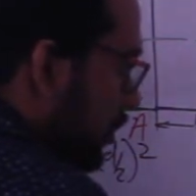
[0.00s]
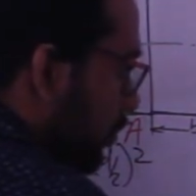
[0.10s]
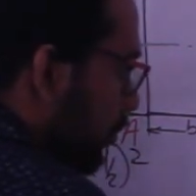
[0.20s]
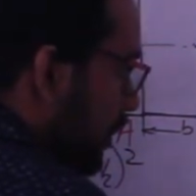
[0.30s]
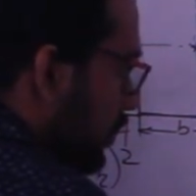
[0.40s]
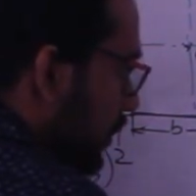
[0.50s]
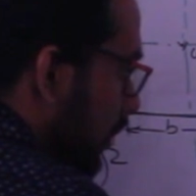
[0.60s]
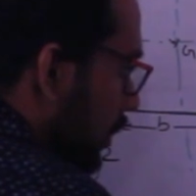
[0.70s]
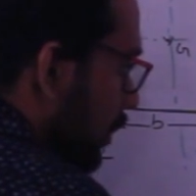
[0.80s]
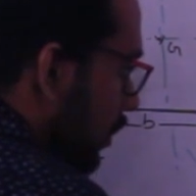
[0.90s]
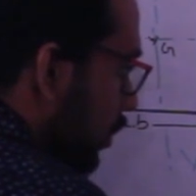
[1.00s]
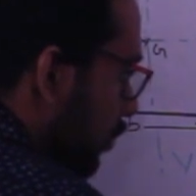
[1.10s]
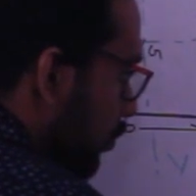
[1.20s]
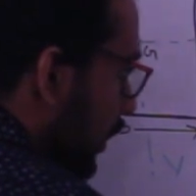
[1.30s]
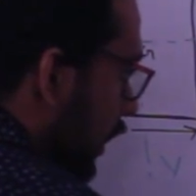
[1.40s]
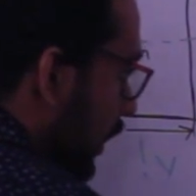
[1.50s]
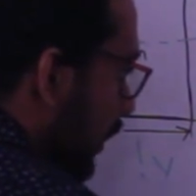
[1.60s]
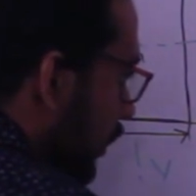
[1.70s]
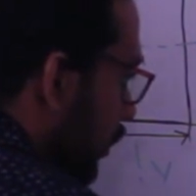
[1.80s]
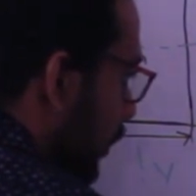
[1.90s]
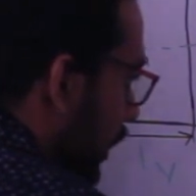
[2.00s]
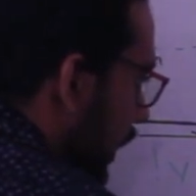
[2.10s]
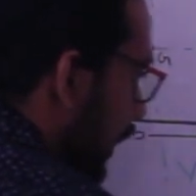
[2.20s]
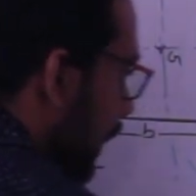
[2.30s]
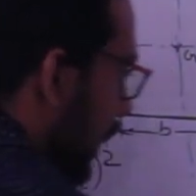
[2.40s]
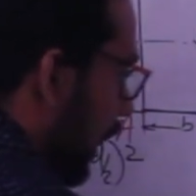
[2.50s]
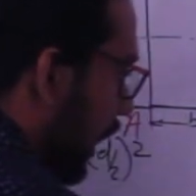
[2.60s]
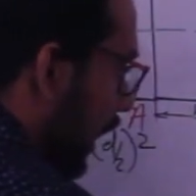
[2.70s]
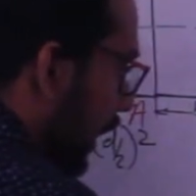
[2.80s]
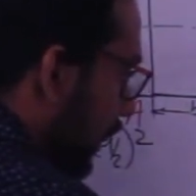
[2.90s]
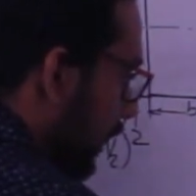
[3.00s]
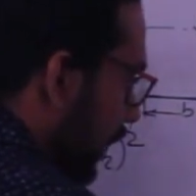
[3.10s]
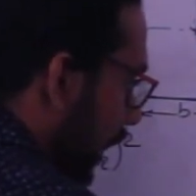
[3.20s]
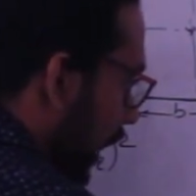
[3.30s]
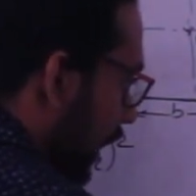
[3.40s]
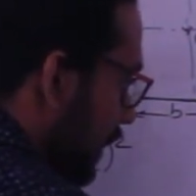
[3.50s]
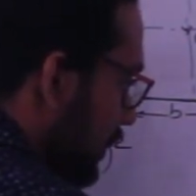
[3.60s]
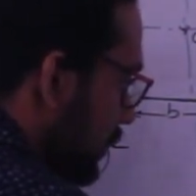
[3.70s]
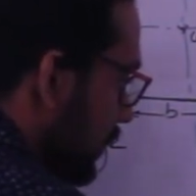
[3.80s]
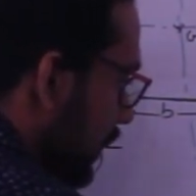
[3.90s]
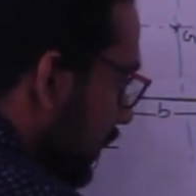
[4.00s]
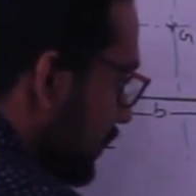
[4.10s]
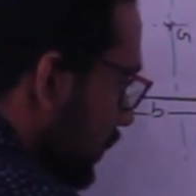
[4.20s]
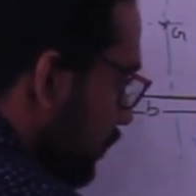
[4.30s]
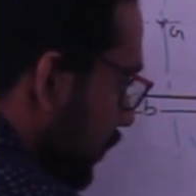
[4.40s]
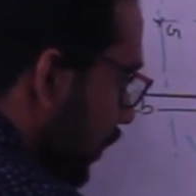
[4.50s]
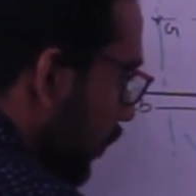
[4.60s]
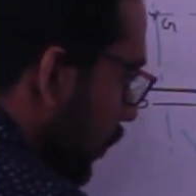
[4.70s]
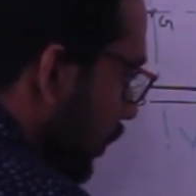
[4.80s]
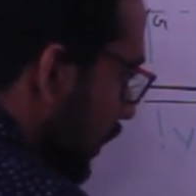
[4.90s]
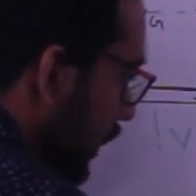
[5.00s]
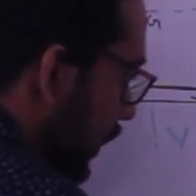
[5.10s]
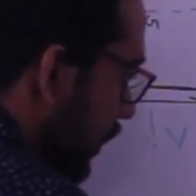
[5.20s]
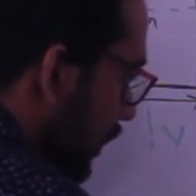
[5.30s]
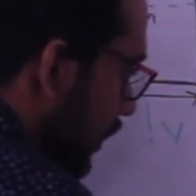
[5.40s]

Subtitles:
strip is B into D and IGXS we have already